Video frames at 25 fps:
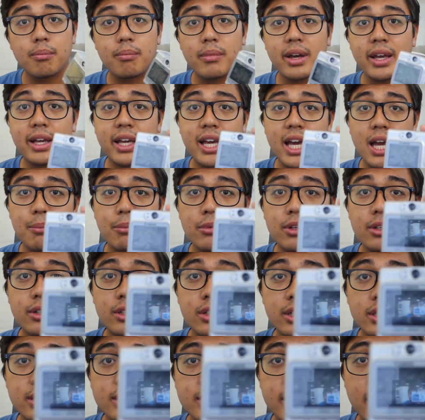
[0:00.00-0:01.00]
my camera
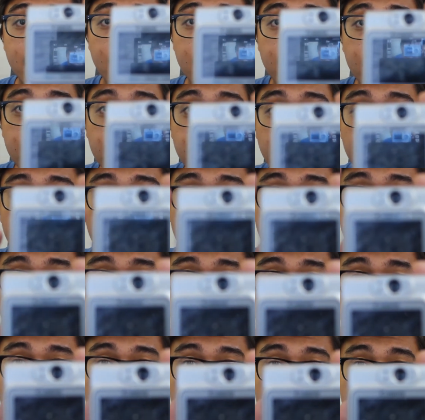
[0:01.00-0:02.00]
does have a
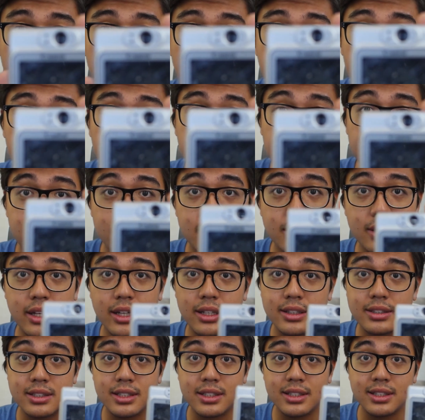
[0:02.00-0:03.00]
burnt
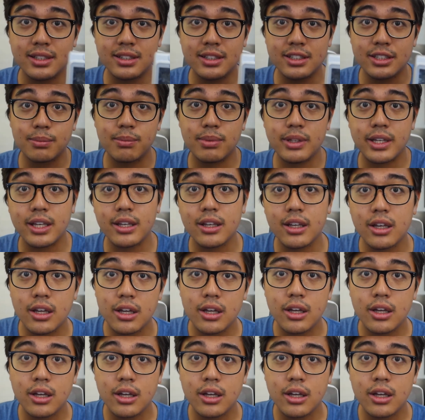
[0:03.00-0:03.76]
LCD display,